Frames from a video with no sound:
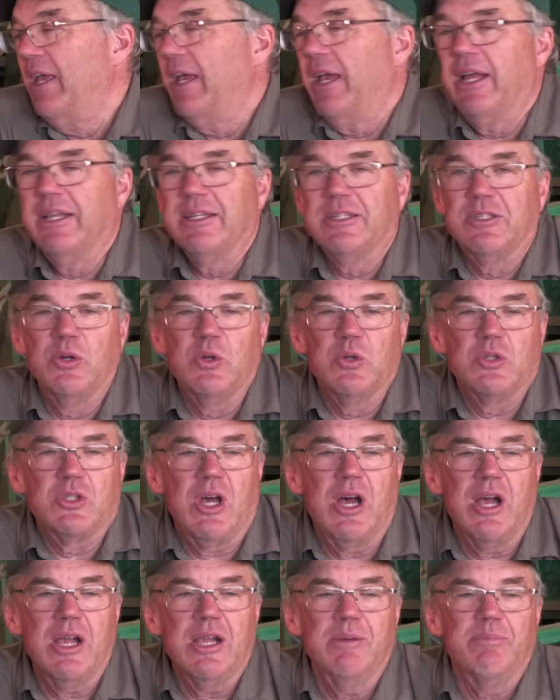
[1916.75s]
And so
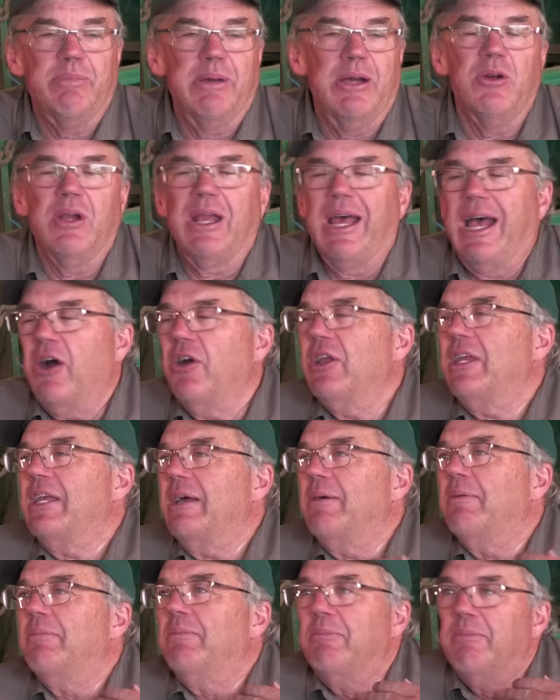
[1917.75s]
talk about how you
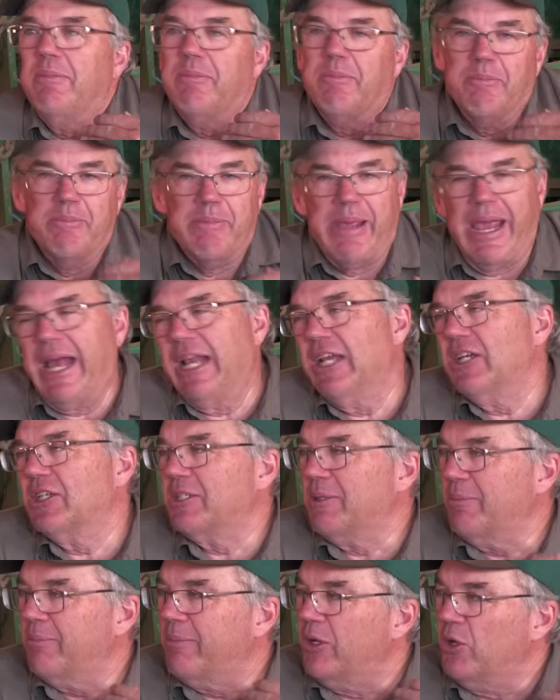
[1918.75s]
have managed
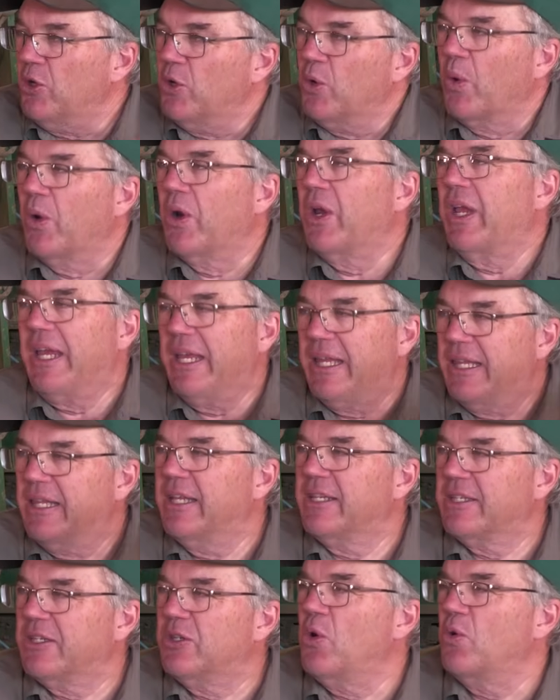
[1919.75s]
the manure in
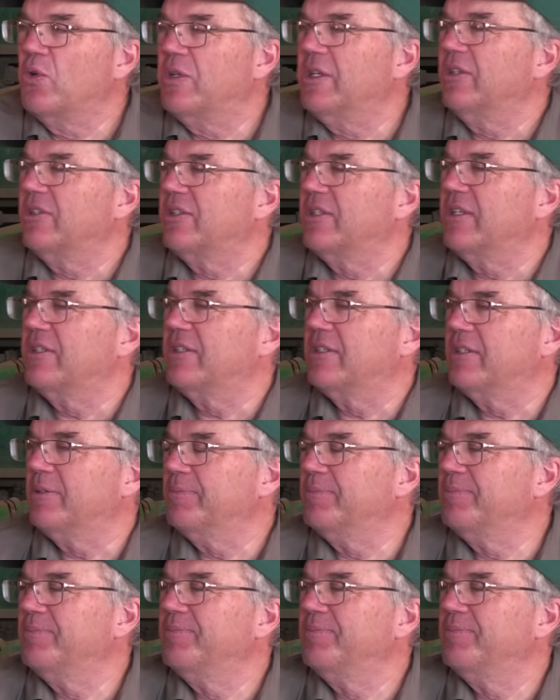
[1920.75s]
this no-till system.